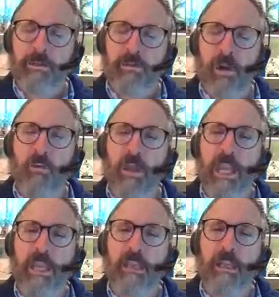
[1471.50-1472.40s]
Oops, wrong
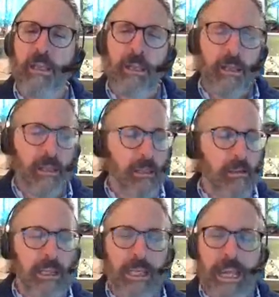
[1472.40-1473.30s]
way.
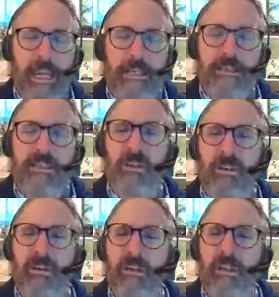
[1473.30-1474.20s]
The
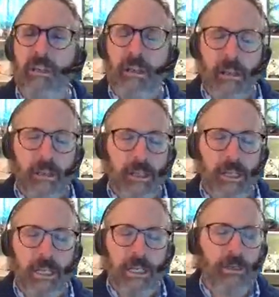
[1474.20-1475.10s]
answer
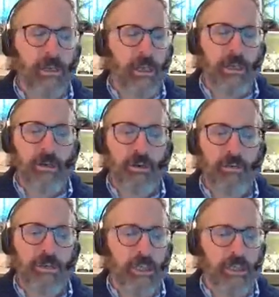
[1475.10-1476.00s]
in
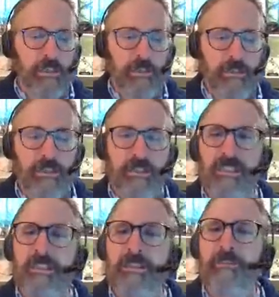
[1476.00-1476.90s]

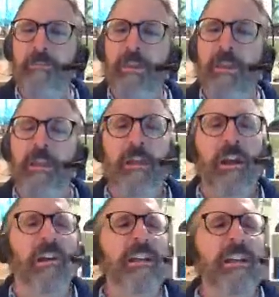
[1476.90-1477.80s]
newtons.
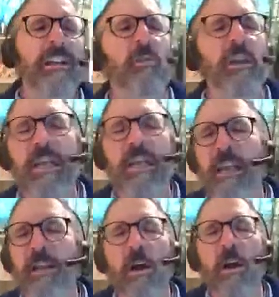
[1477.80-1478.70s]
All right, so what do you
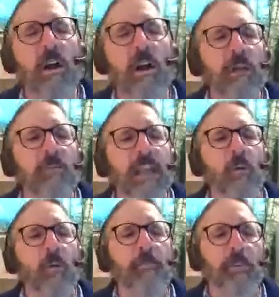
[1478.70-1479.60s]
got? All right, we
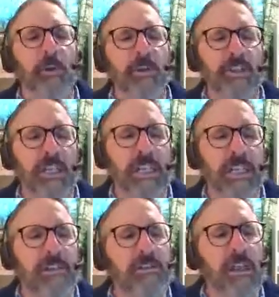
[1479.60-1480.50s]
got one
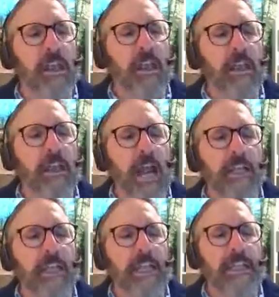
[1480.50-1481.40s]
person.
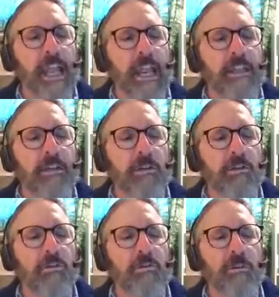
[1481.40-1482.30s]
Kylie, thank
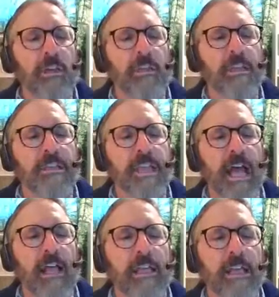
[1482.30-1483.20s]
you.
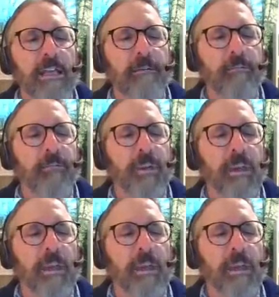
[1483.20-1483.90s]
Natalia.